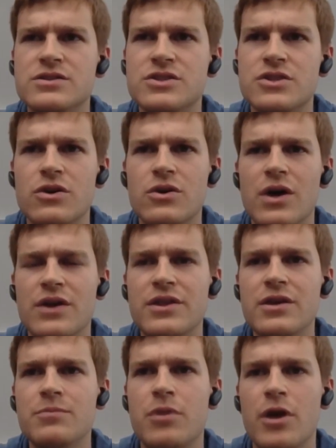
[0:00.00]
so I
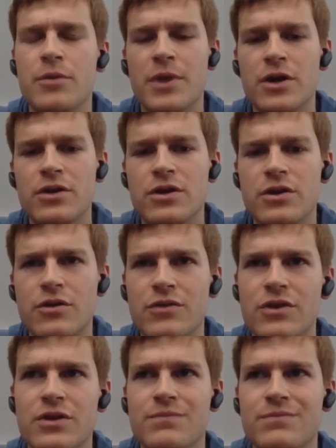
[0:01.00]
think primarily
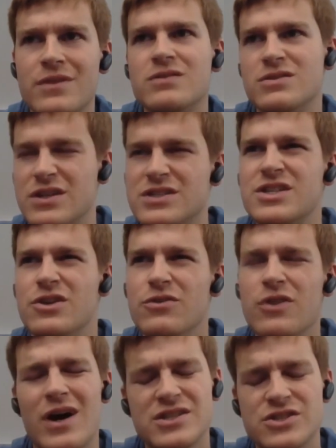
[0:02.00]
like I said, over
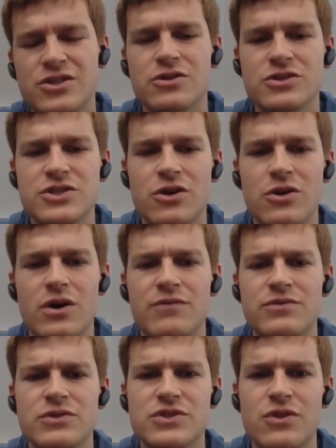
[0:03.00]
the last year or so,
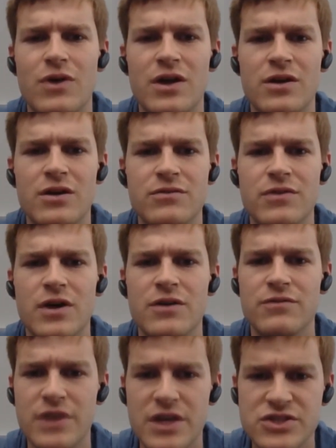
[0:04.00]
I've used a lot of
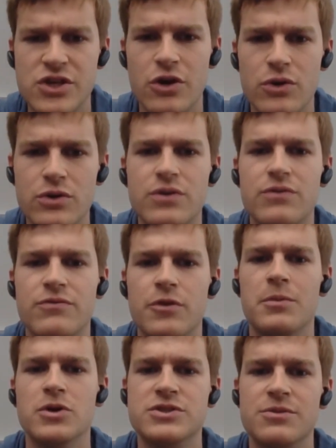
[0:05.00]
VS Code for
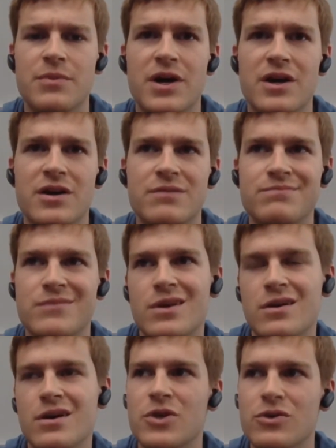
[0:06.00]
most of my
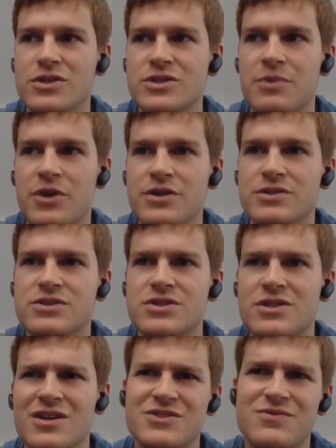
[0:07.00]
code
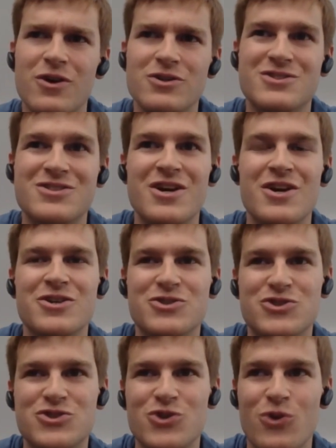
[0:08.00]
experience. As far as
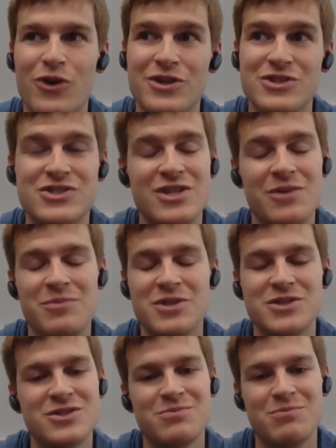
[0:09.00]
storing
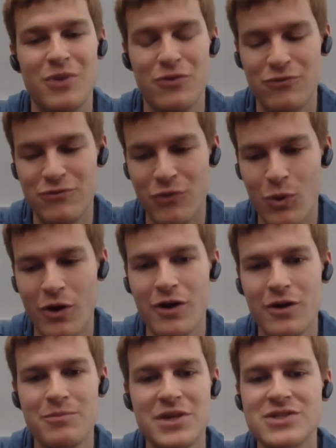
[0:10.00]
snippets
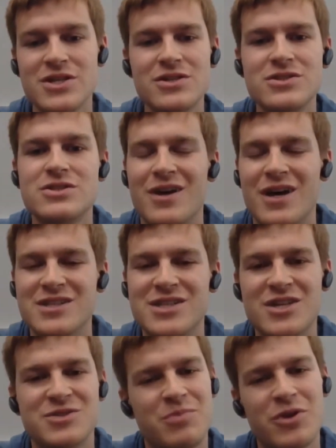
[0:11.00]
before Pieces, I'd
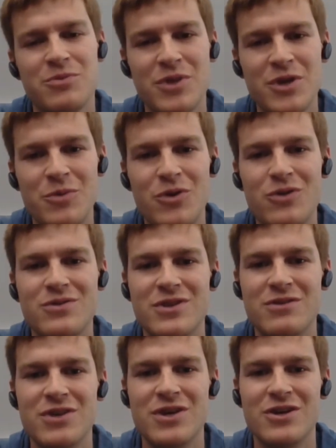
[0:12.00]
say it's pretty minimal,
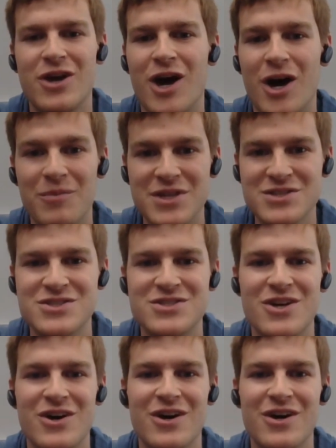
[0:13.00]
leaving comments
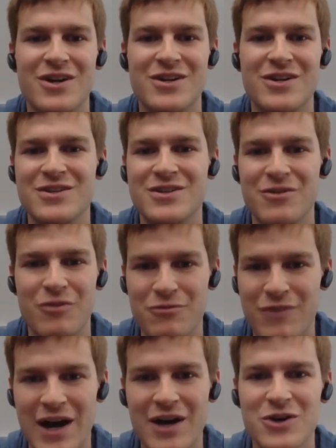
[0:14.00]
on different
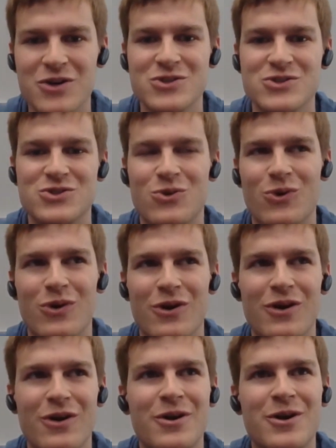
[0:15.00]
files
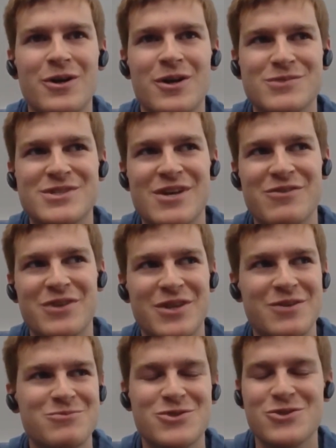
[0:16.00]
or saving
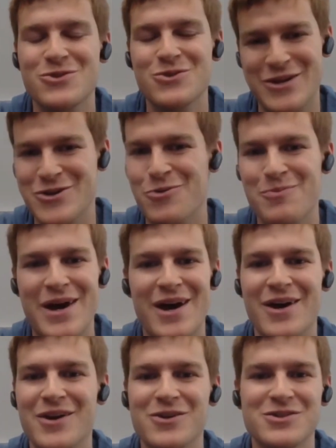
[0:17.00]
them to a
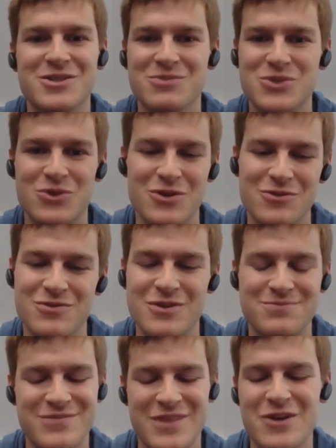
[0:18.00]
notepad or some sort of
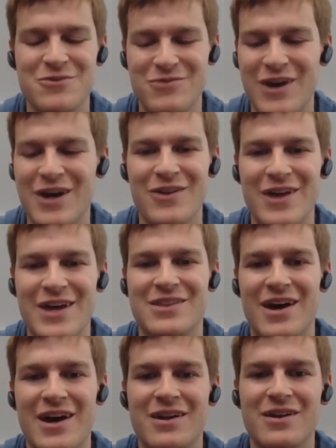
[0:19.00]
a file like
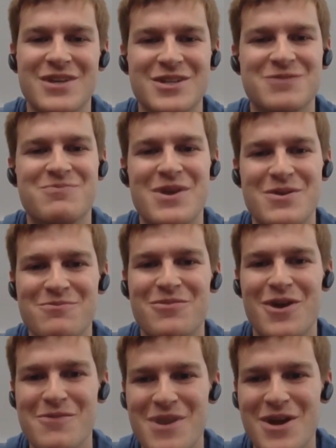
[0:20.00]
that. It's been
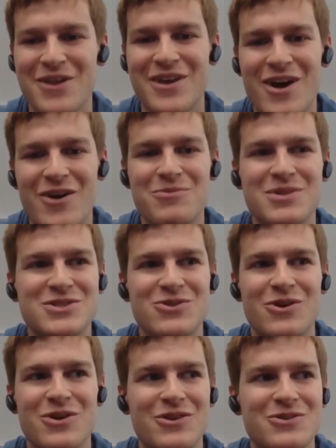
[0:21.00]
primarily how I've been
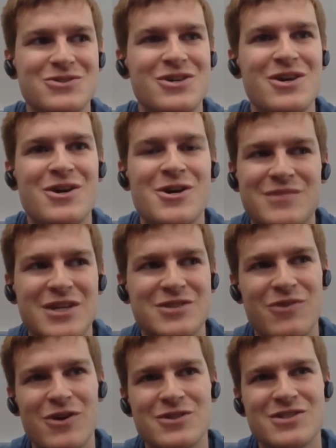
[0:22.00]
storing those. As
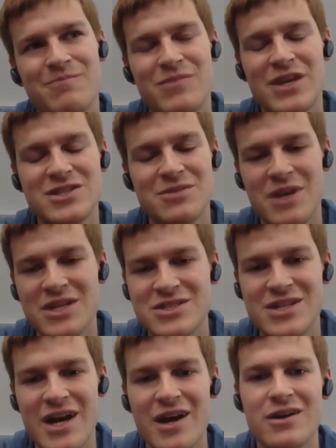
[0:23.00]
far as things in my
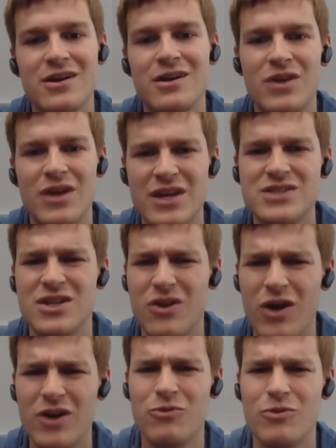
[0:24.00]
stack, like I said, a
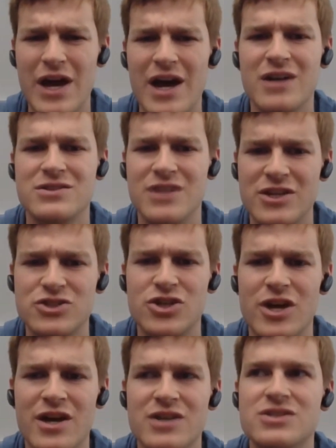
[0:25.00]
lot of React,
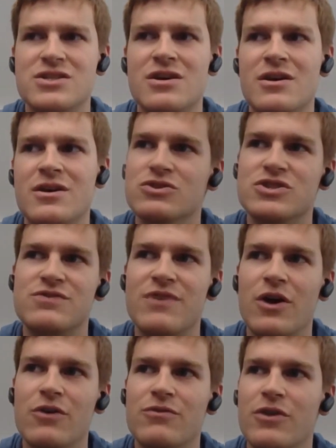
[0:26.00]
Next.js, use
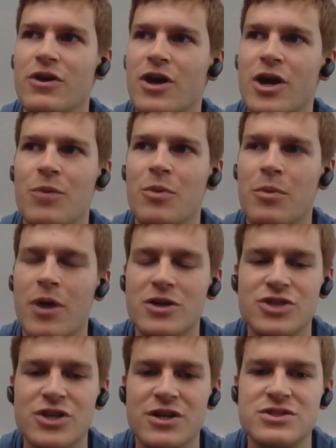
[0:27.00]
Svelte for a couple
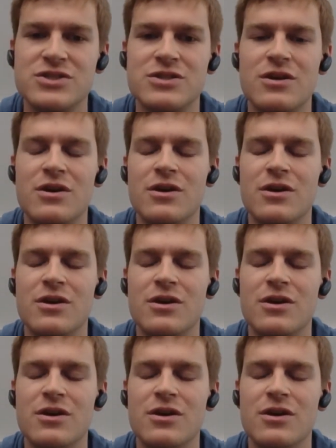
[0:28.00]
projects.